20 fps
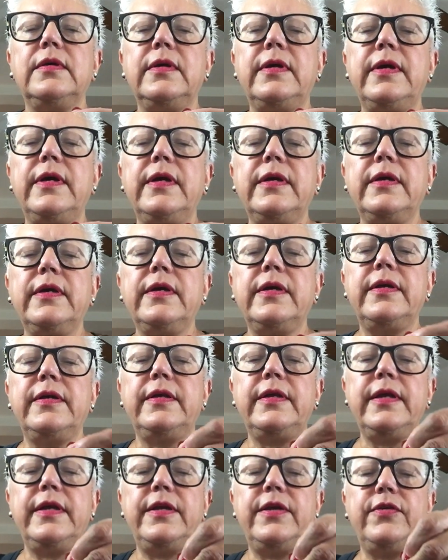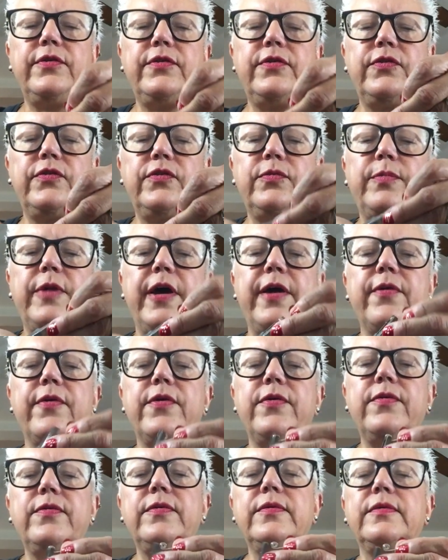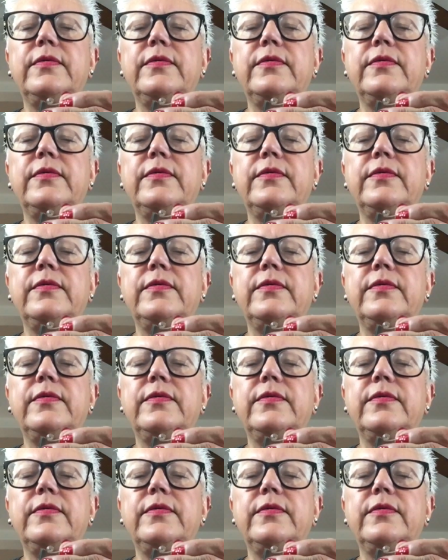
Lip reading: and continue to spiral.